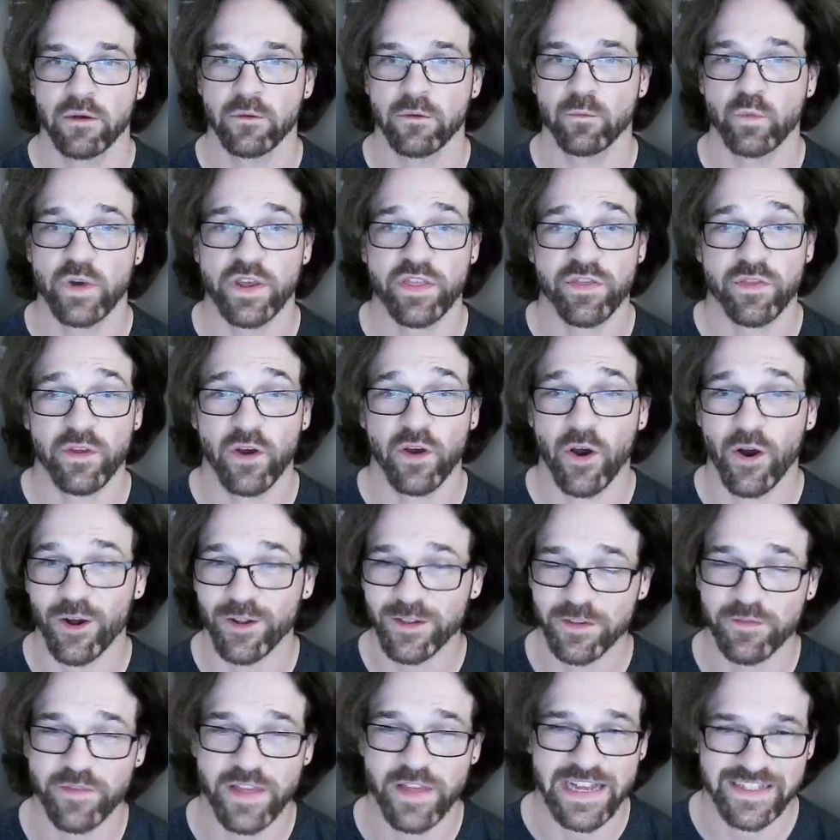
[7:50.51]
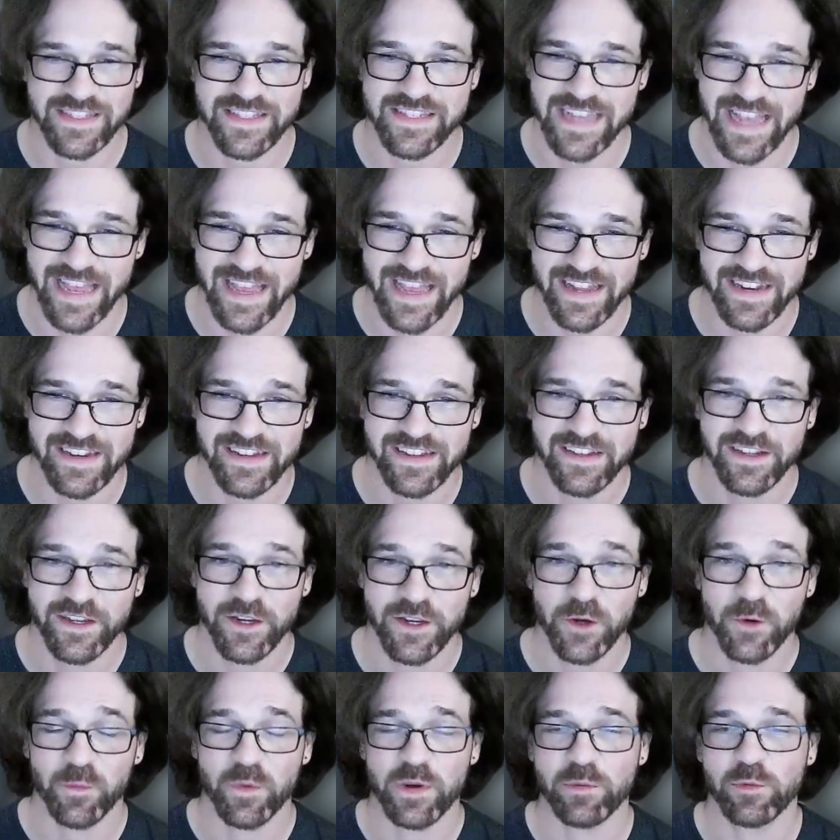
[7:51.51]
With all of that said,
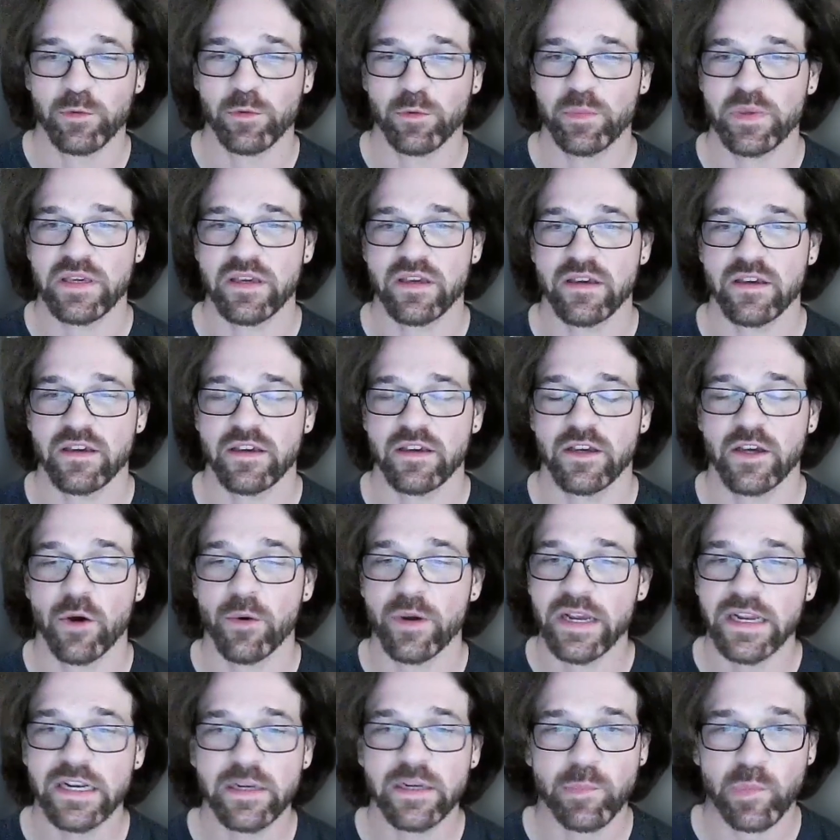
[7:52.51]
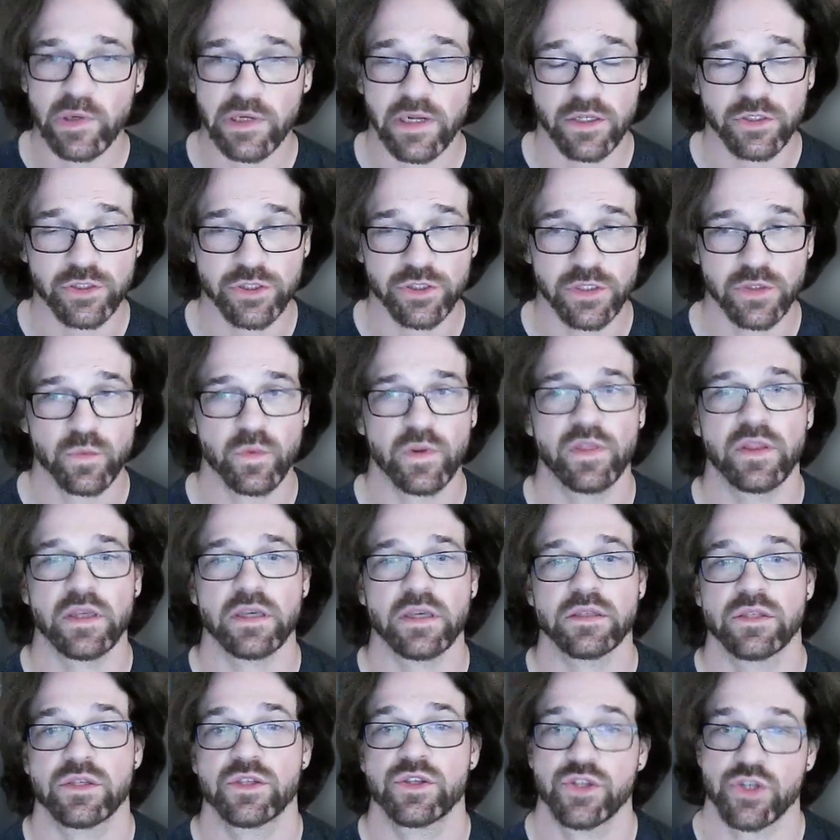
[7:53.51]
we will be going into production with
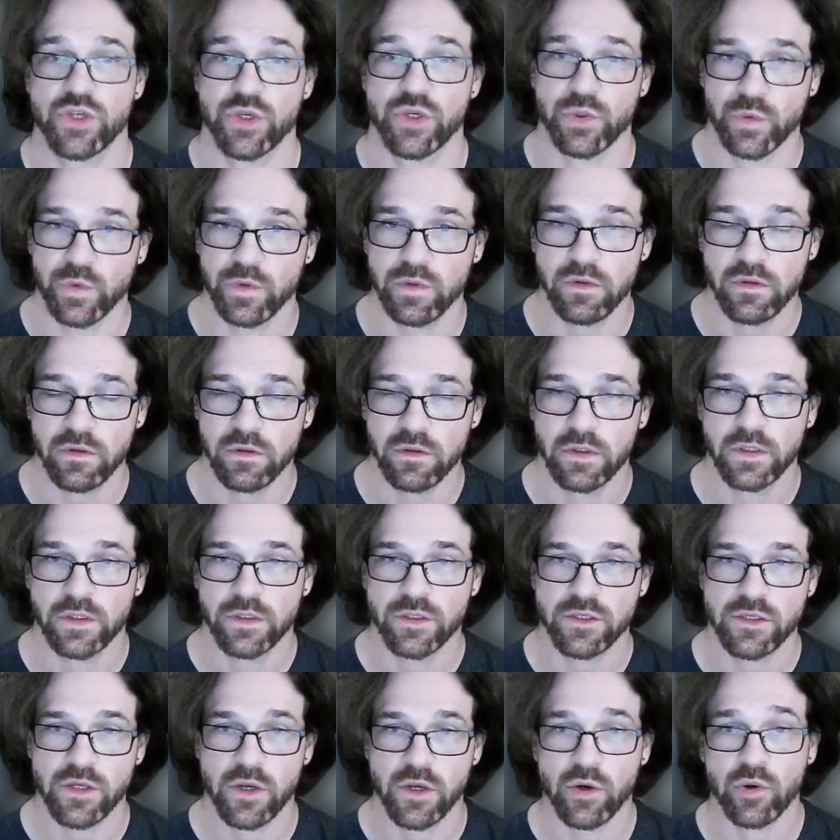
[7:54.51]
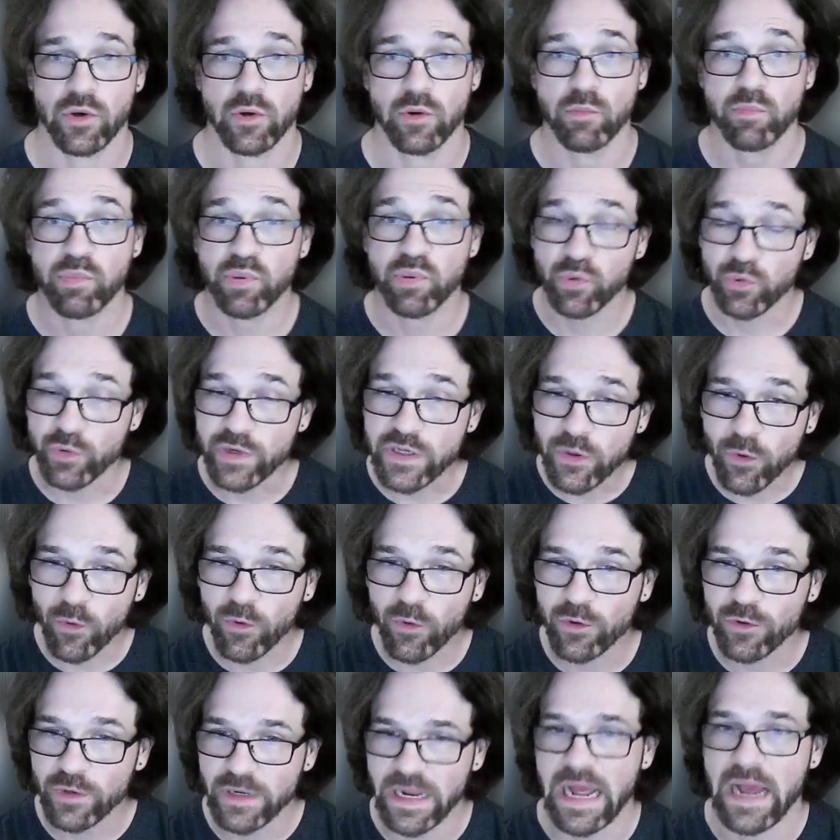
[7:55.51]
these soon, so
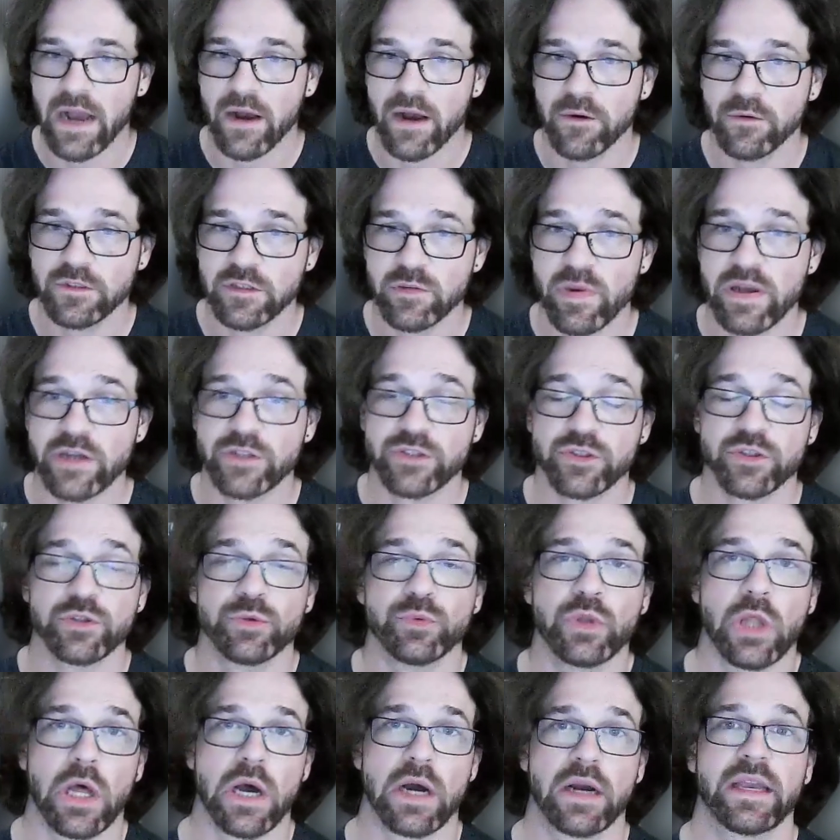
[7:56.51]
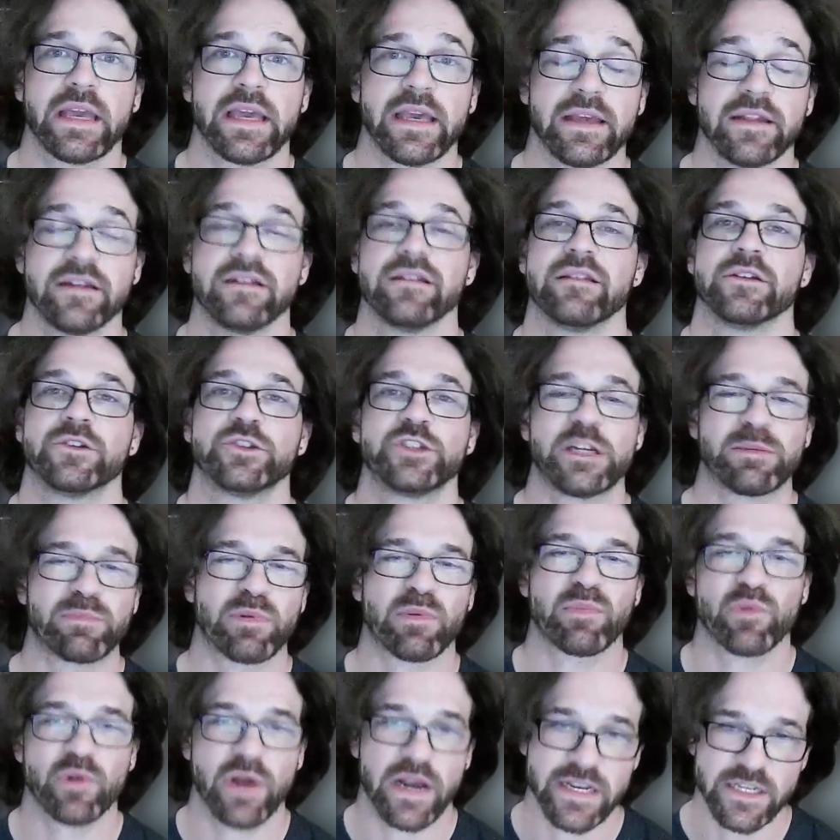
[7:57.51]
pre-order now to make sure you lock in the cheaper
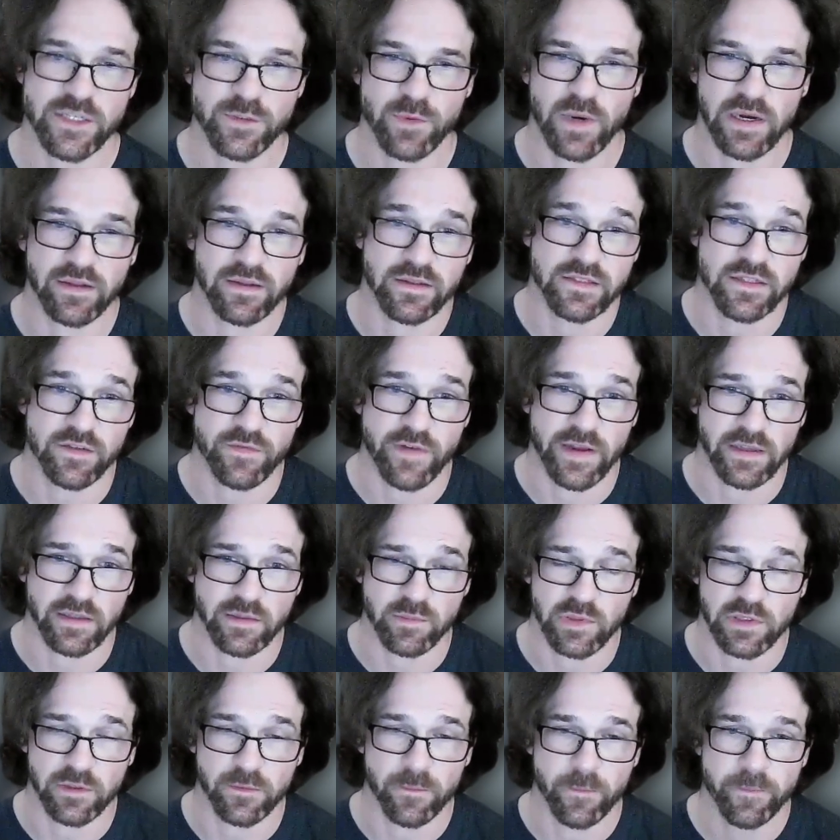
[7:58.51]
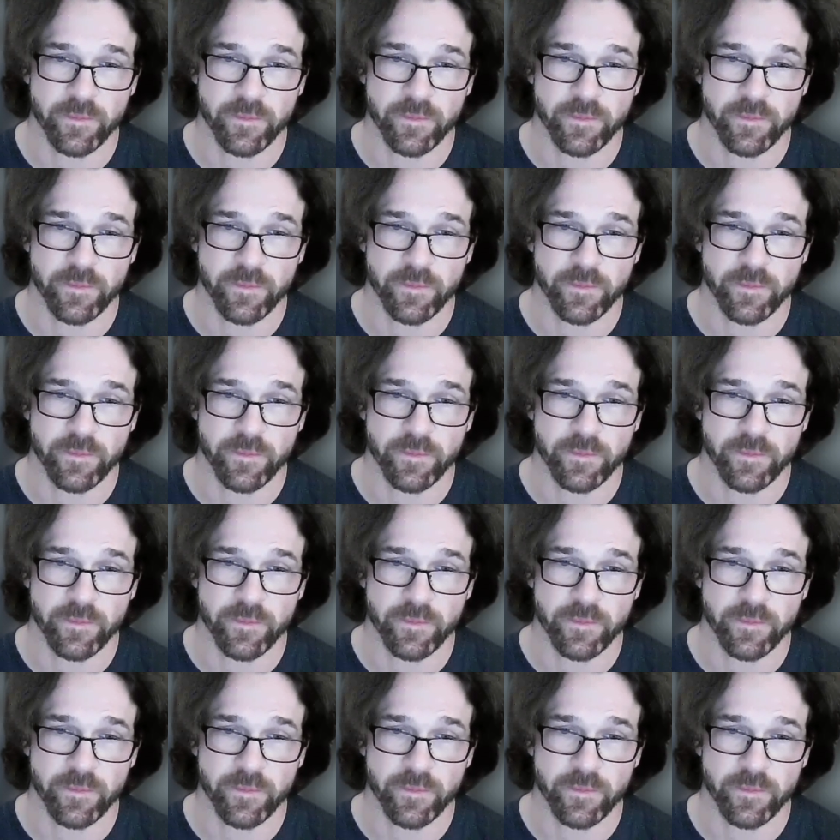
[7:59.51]
price while it's available.